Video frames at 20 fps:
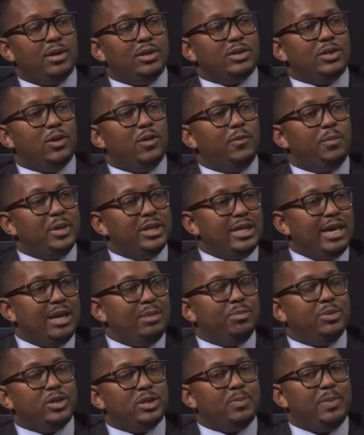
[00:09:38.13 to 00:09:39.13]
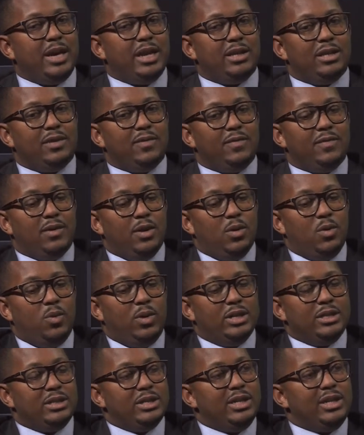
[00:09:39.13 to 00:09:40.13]
So put that in perspective,
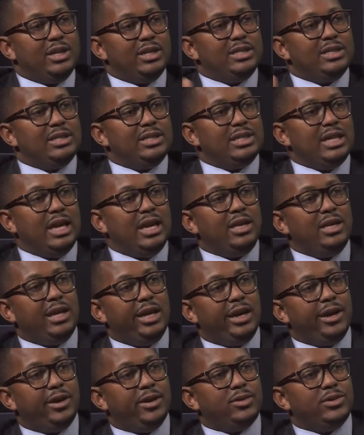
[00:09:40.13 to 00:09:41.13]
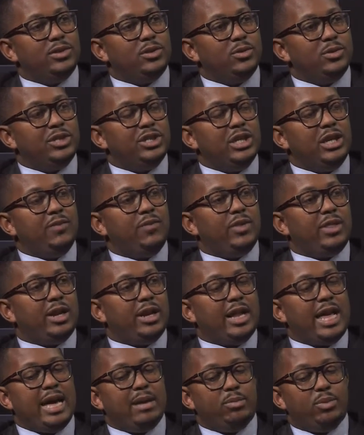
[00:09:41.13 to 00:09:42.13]
what took us 10 years to achieve with our
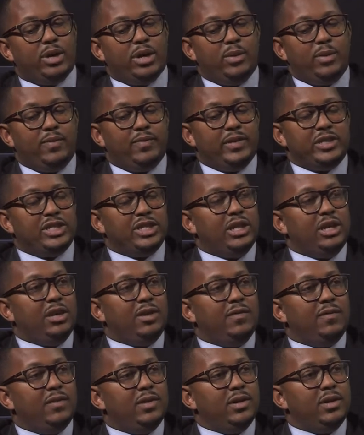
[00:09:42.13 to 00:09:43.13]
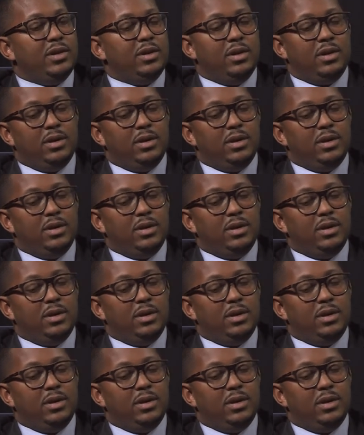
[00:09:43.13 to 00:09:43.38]
library, we've achieved